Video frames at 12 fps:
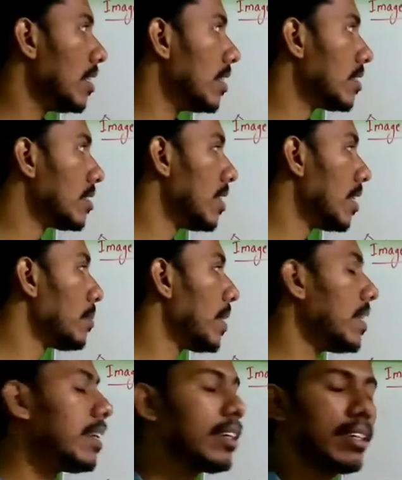it is done
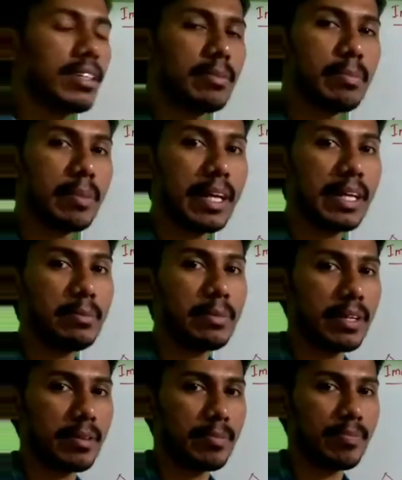by a plane
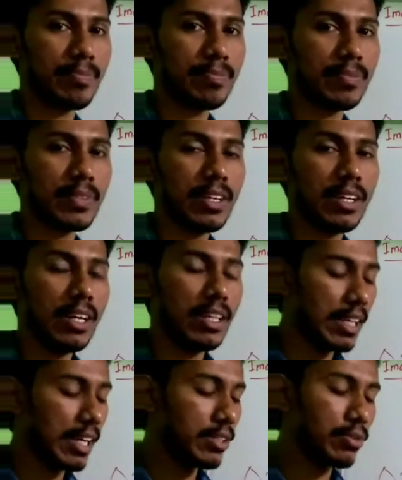mirror.
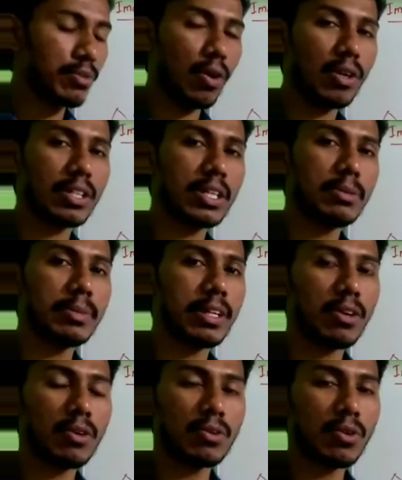In the case of concave
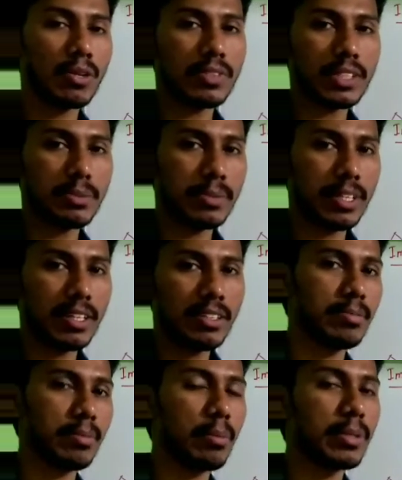mirror or convex mirror,
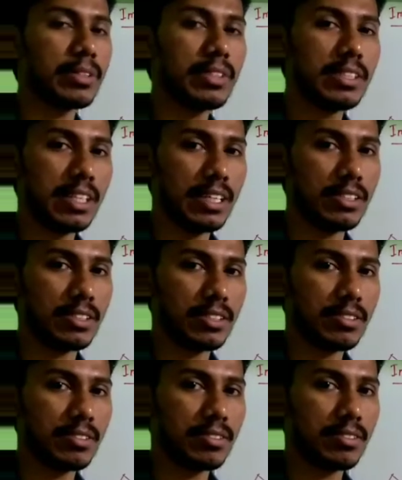property will change.